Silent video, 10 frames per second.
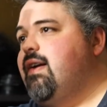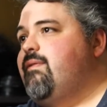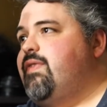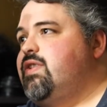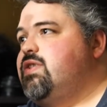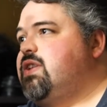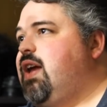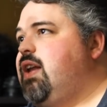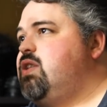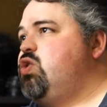There's
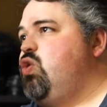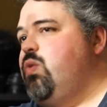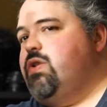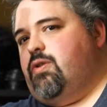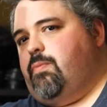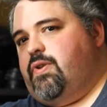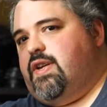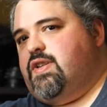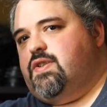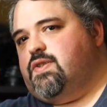kind of two
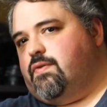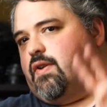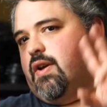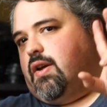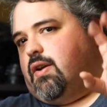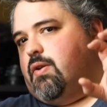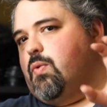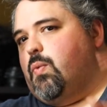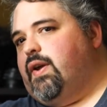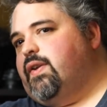interpretations of
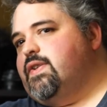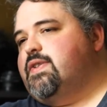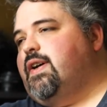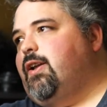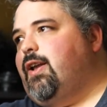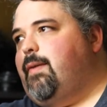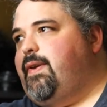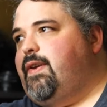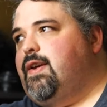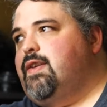New England Style
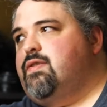IPA.